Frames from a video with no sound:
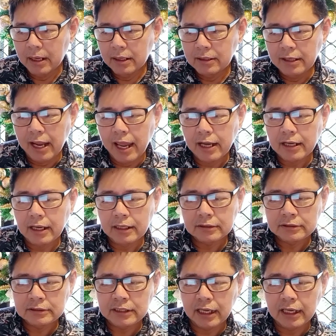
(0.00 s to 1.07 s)

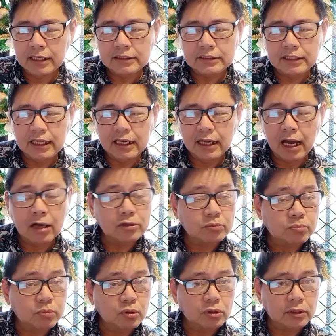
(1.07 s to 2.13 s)
Next is the
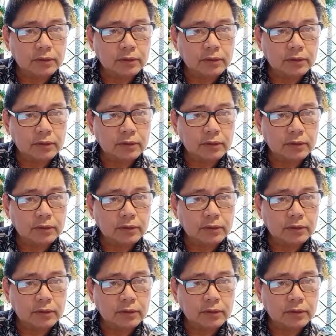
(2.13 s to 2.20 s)
output.